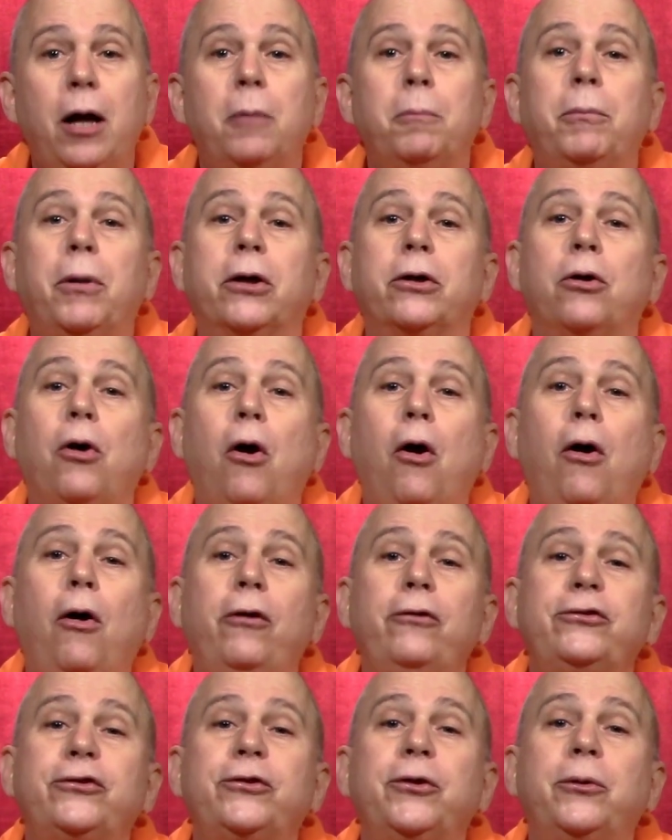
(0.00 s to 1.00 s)
but
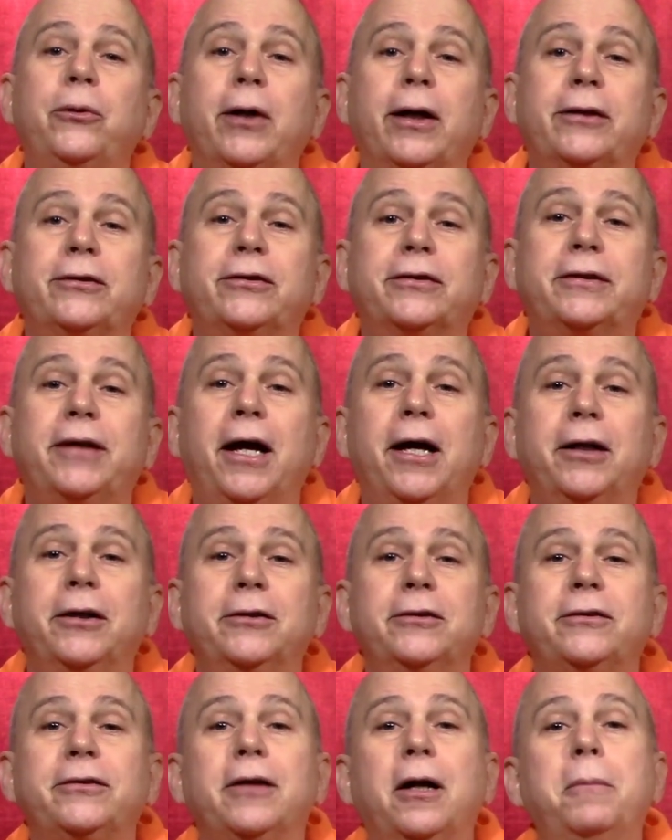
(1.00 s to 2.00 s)
also
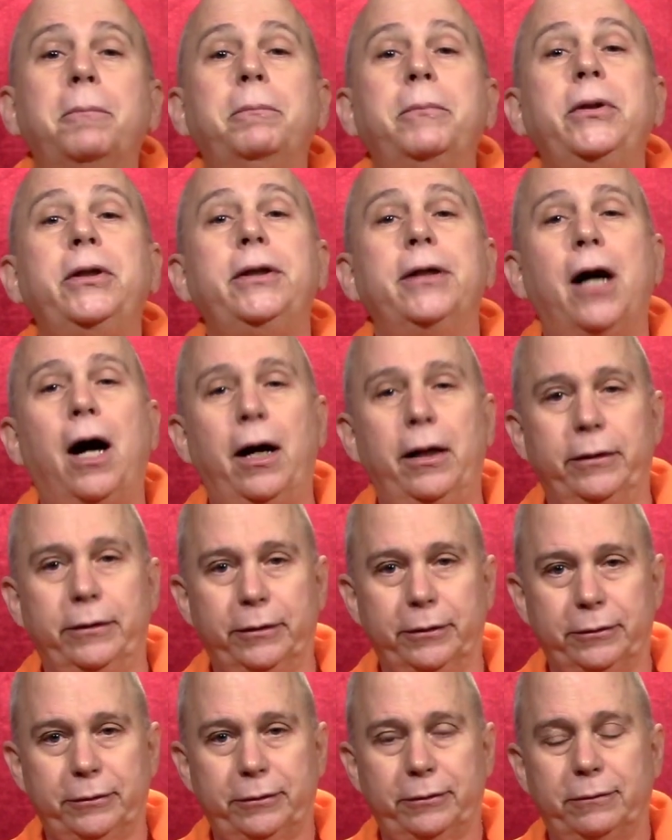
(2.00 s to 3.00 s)
extends beyond
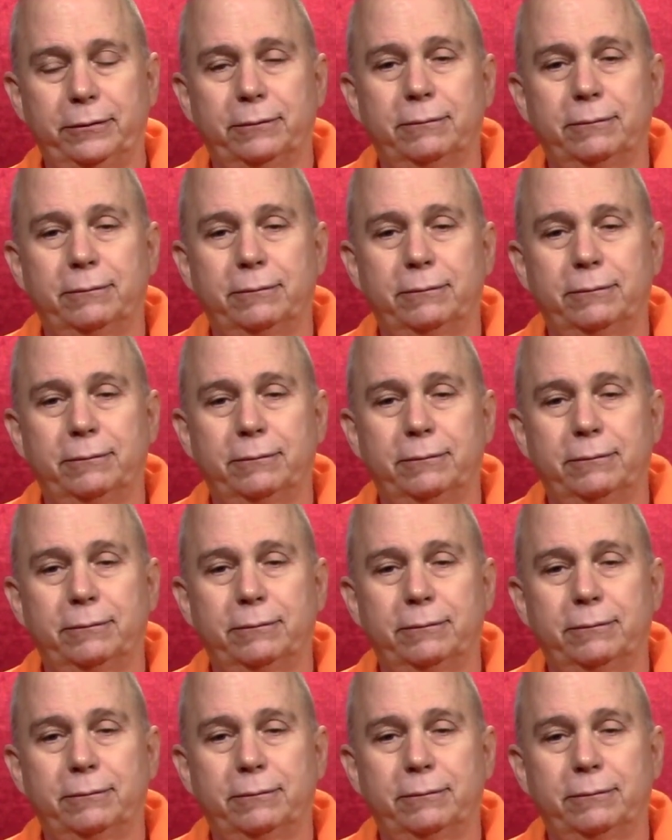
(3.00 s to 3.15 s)
it.